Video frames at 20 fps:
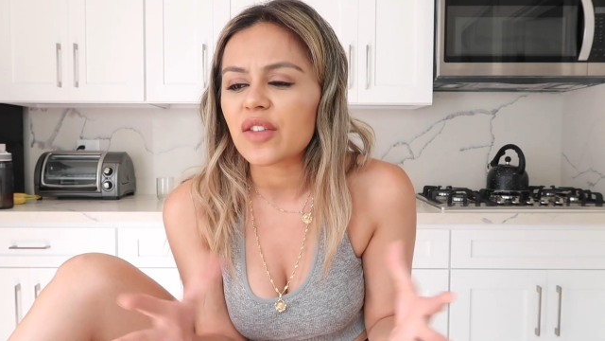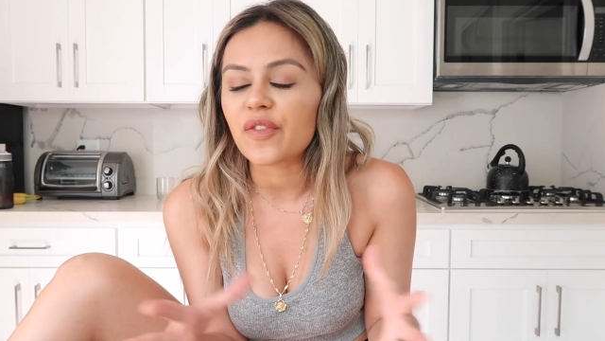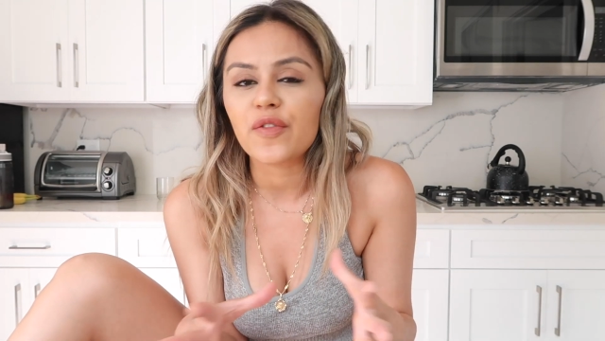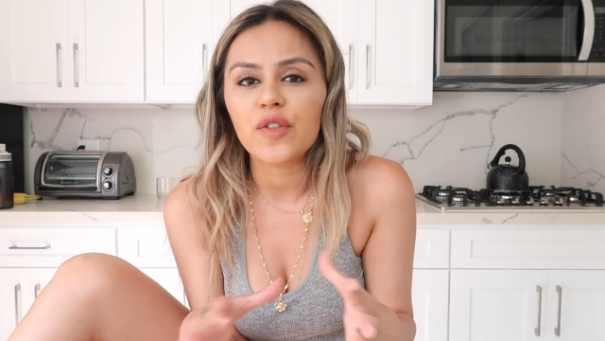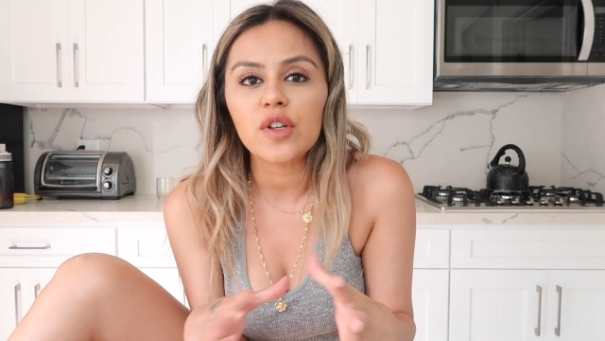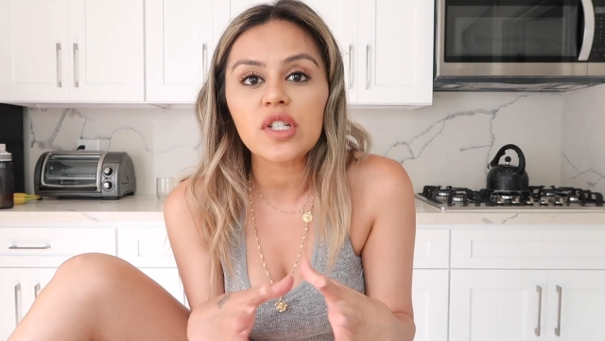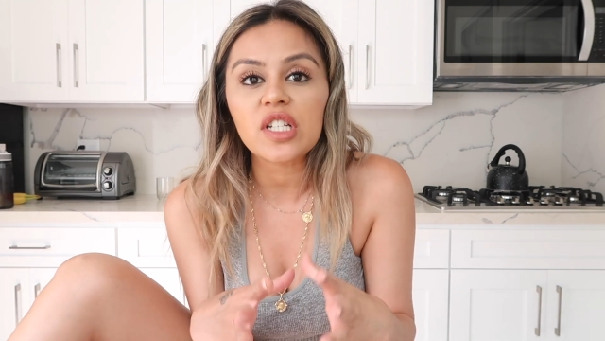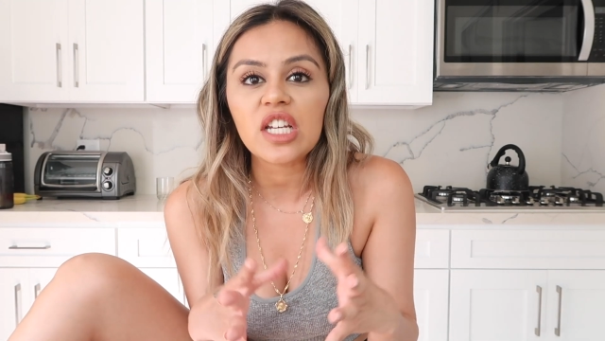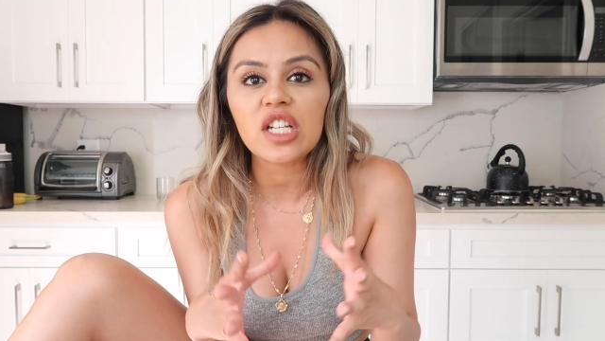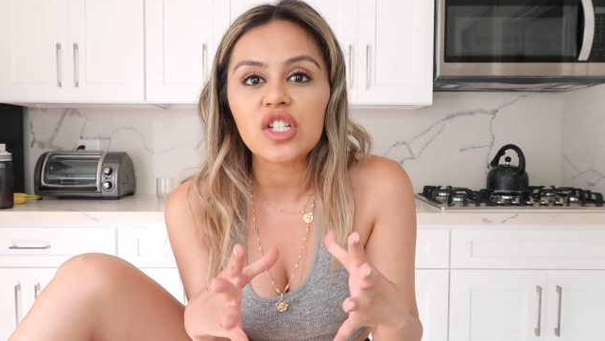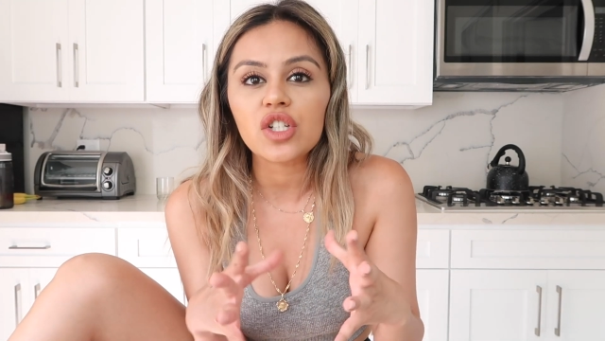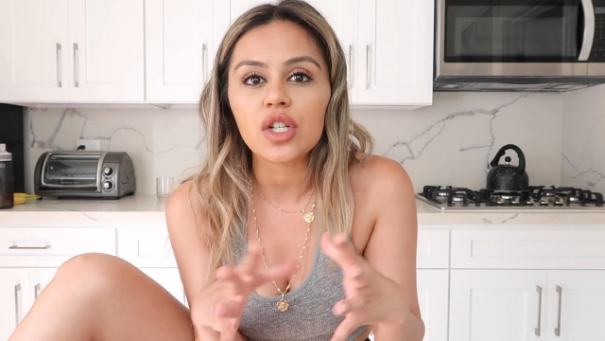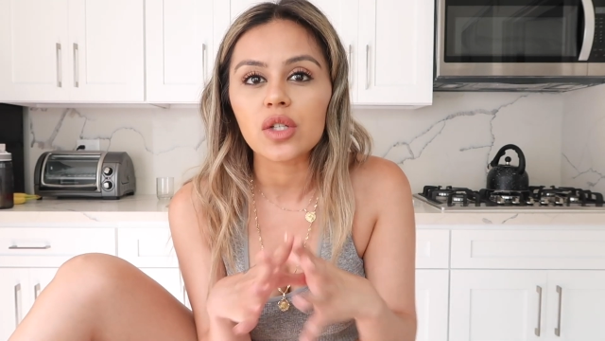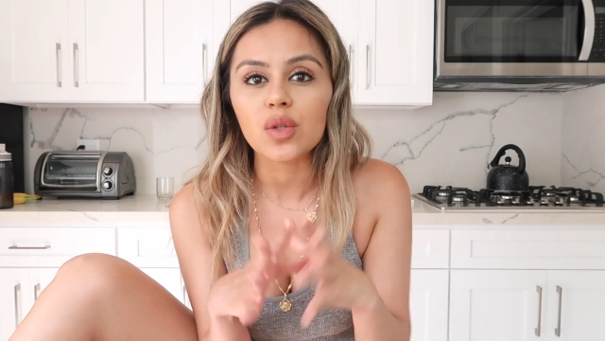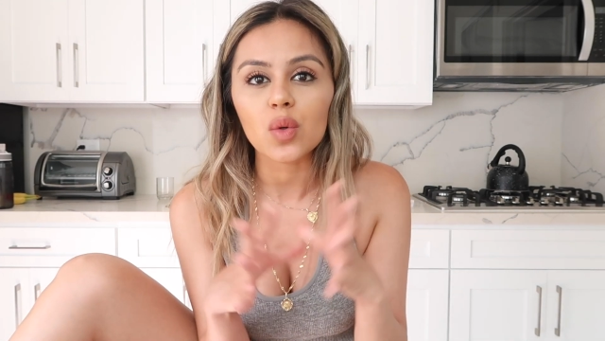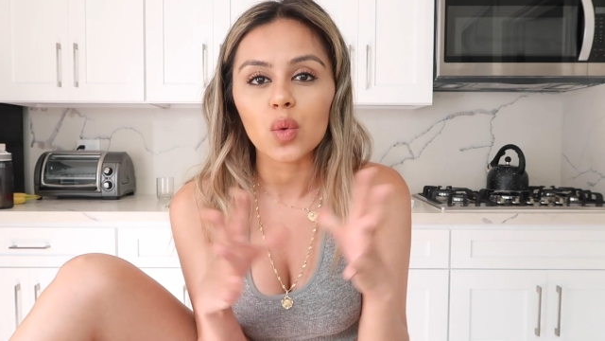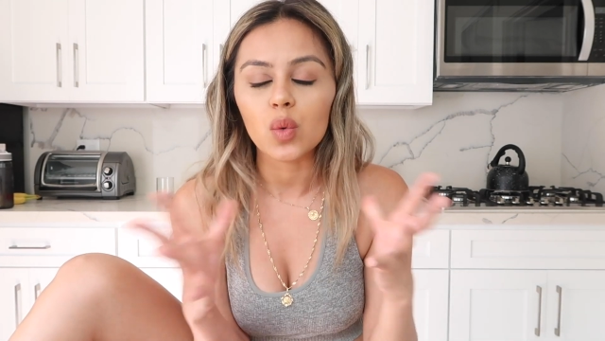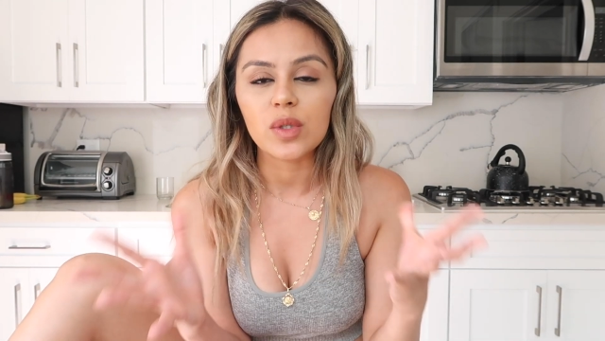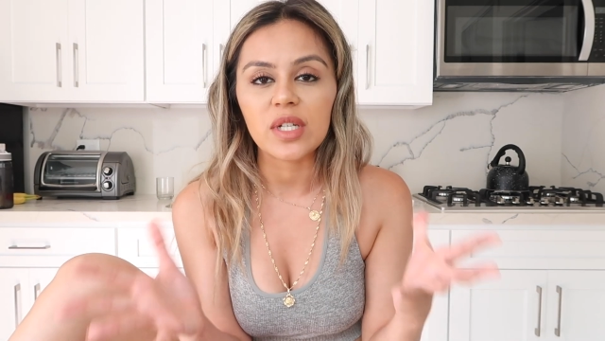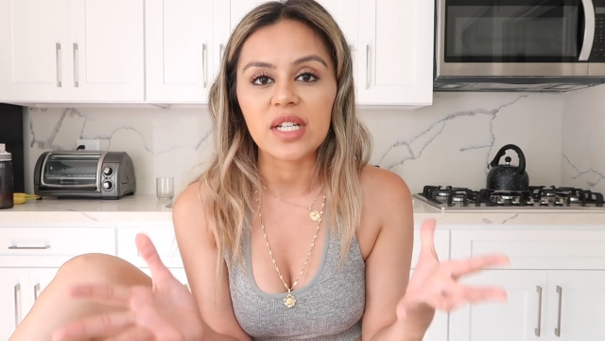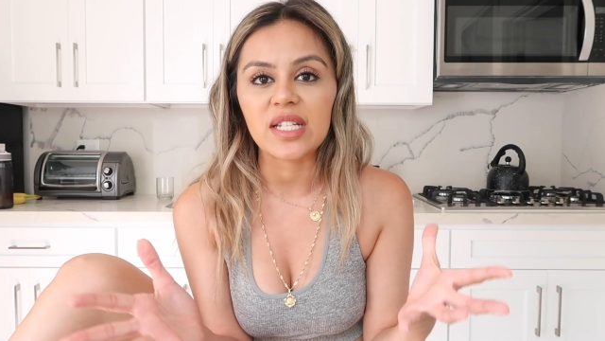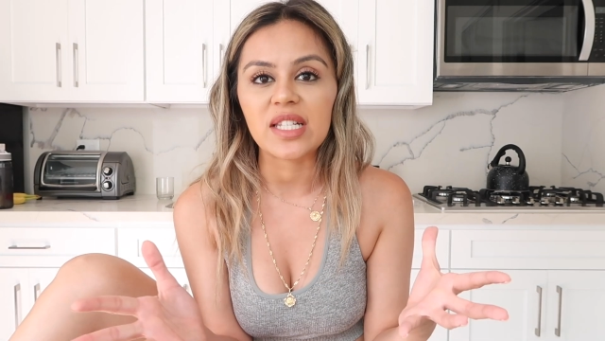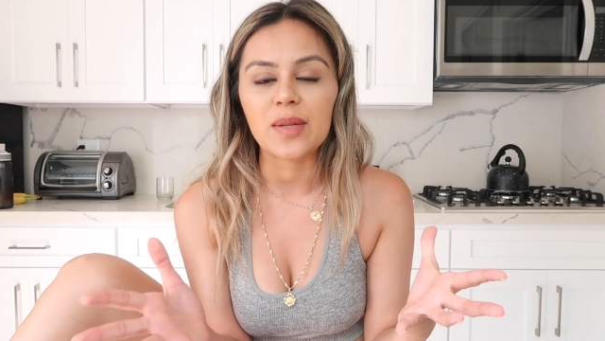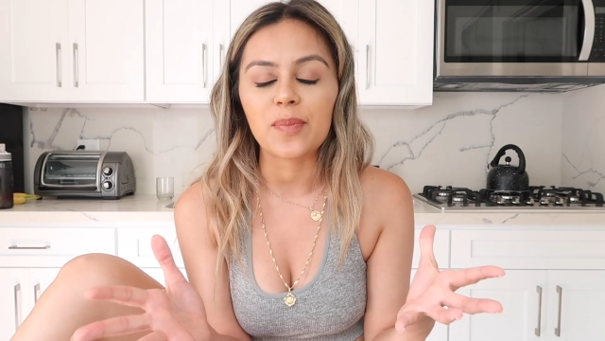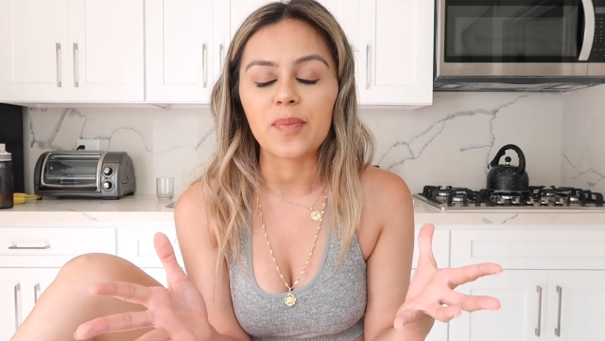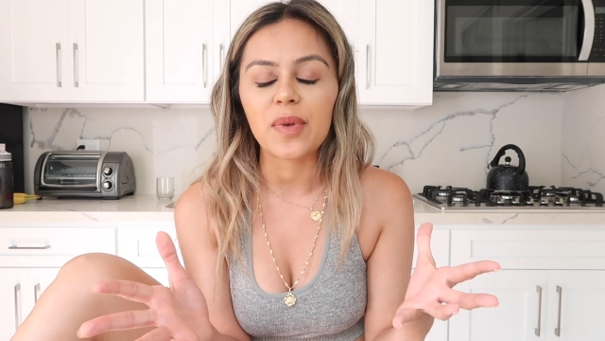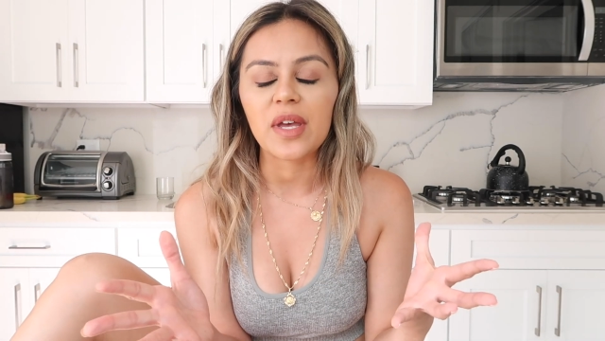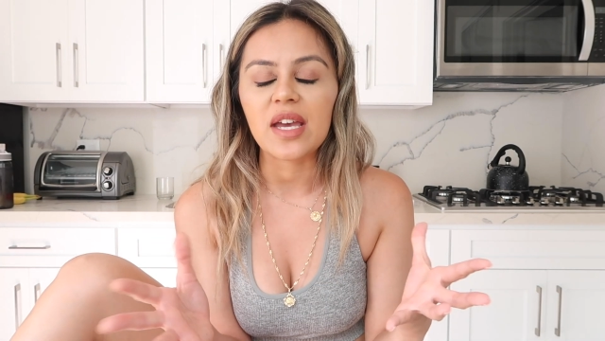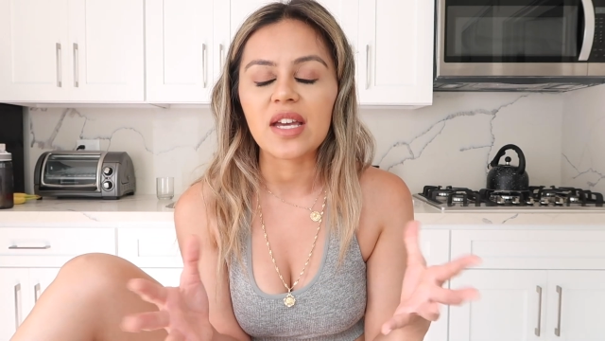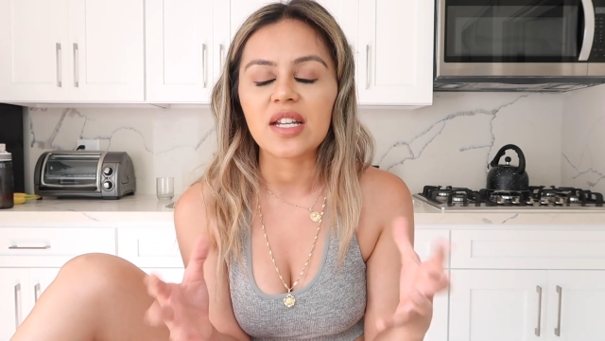the footage has all
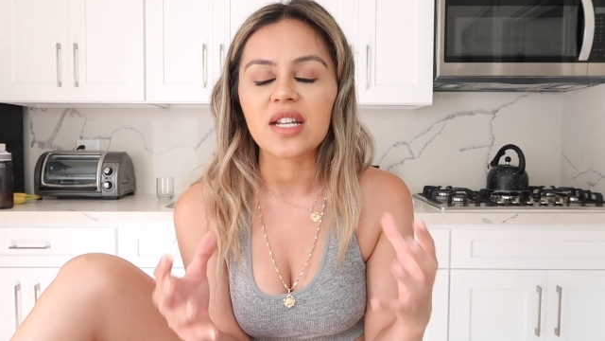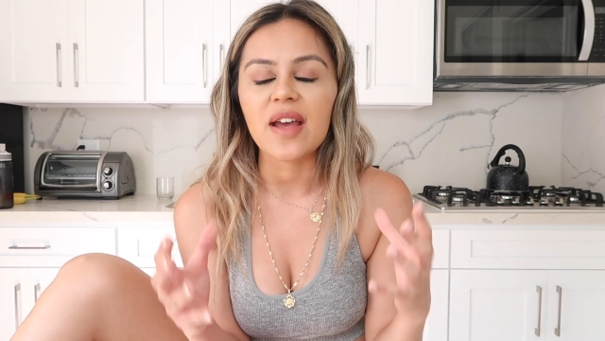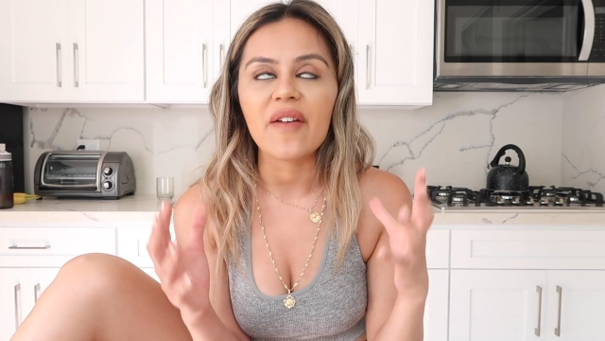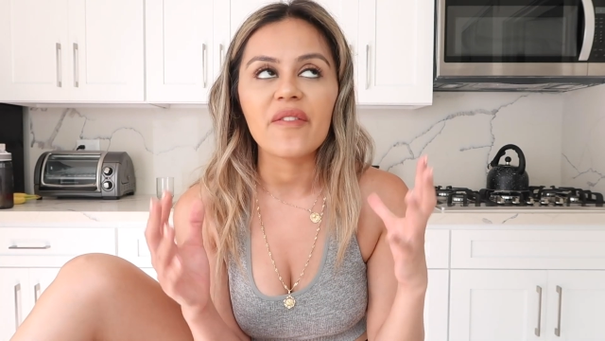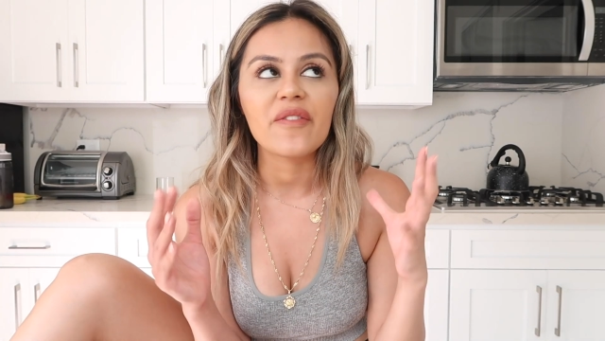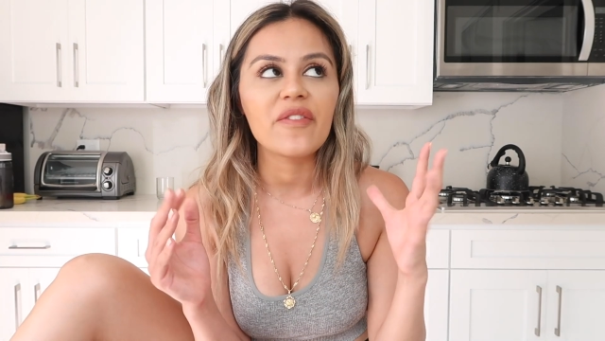disappeared.